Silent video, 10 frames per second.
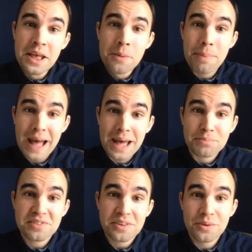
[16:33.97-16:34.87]

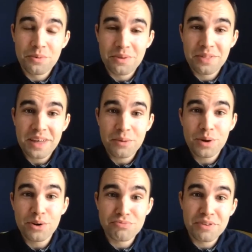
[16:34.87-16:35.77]
perhaps they
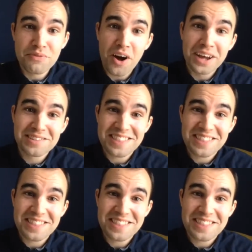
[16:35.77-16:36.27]
will revise